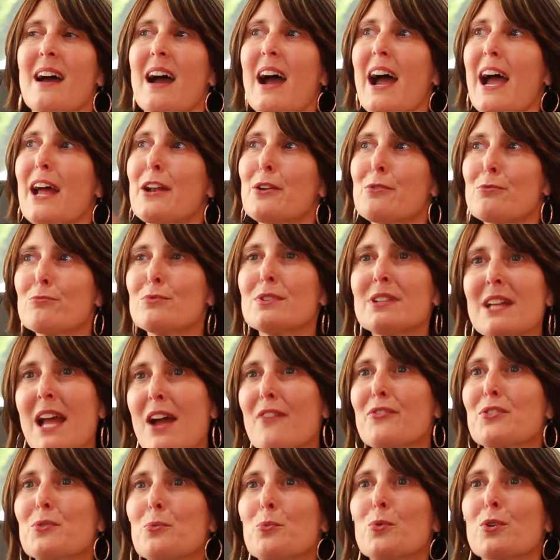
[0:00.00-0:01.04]
I don't really
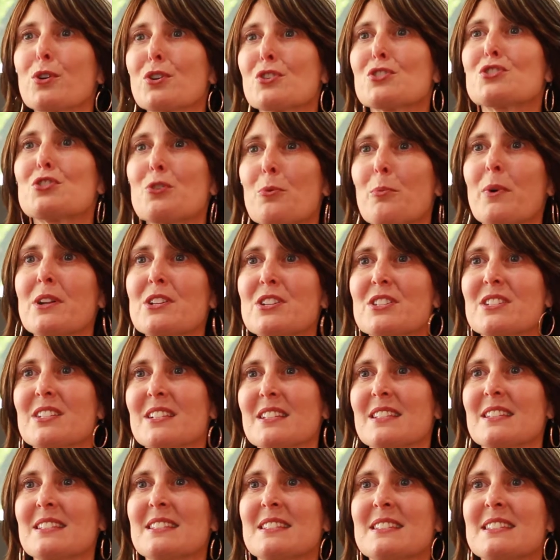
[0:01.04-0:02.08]
have to work so much
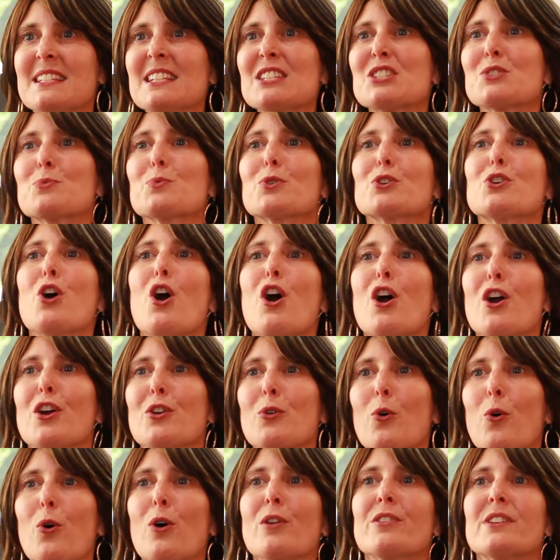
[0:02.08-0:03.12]
to disregard
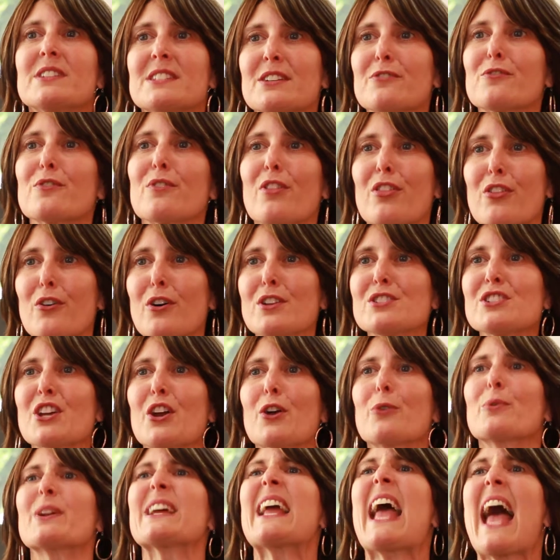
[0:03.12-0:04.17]
all the different thoughts I
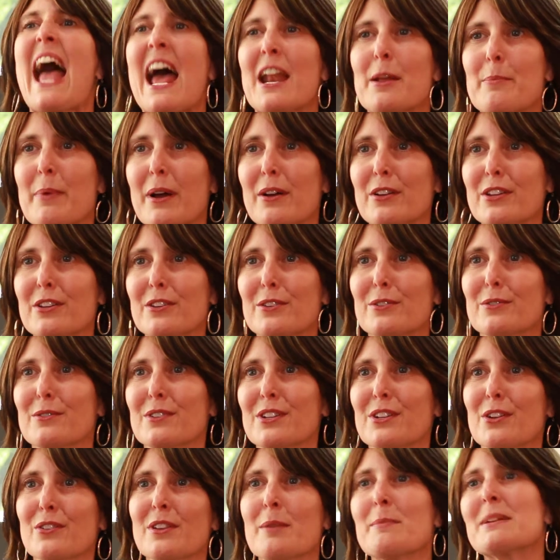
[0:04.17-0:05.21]
already had about you.
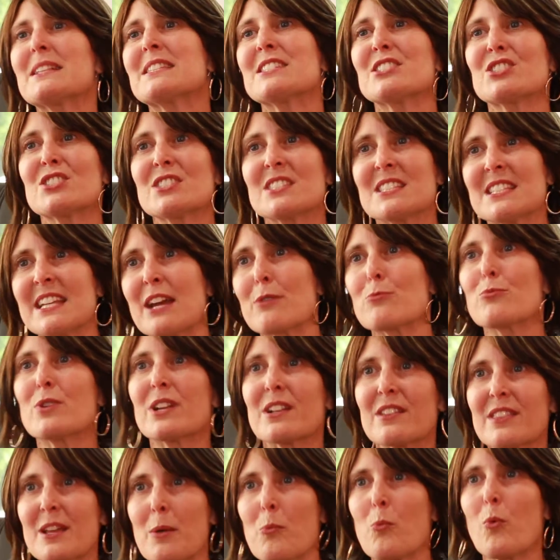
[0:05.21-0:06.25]
Let me get rid
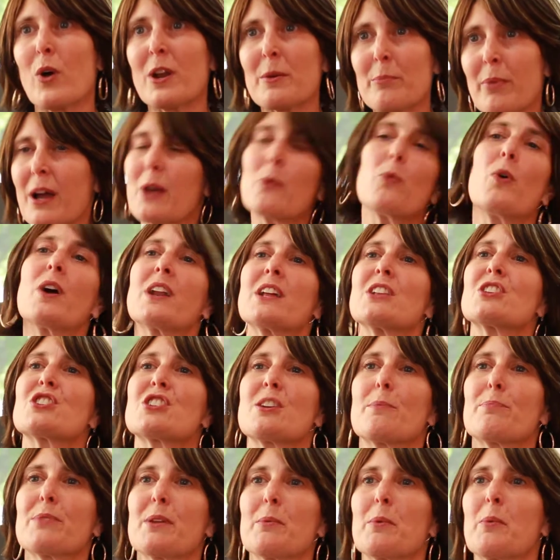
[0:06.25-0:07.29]
of them one by one and
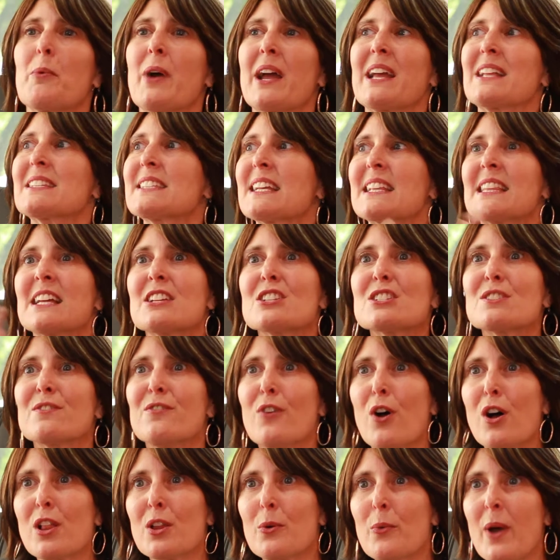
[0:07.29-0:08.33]
chip them away. It's like they just
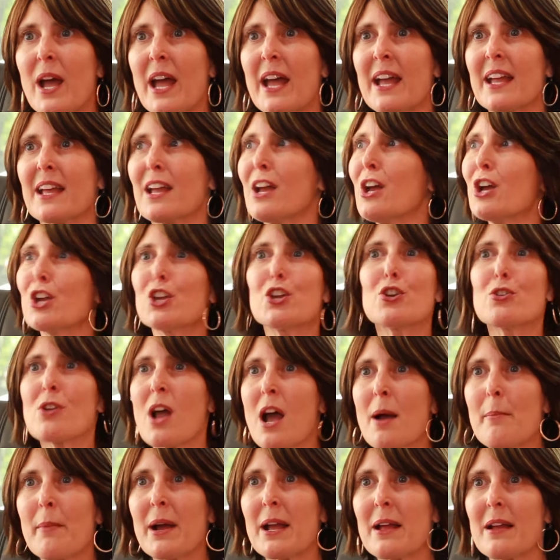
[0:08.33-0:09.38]
fall away. You're
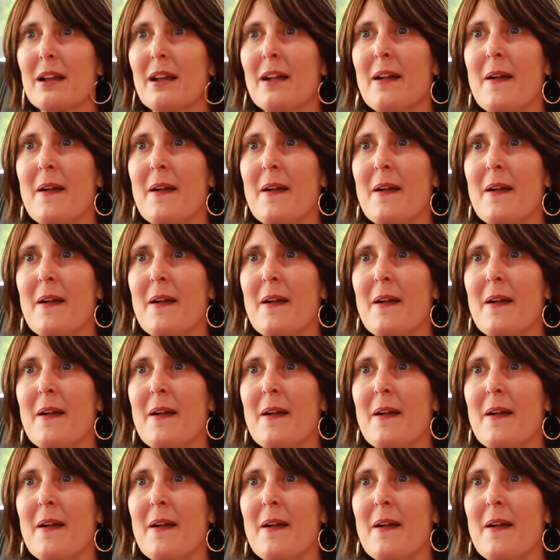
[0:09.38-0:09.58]
not my...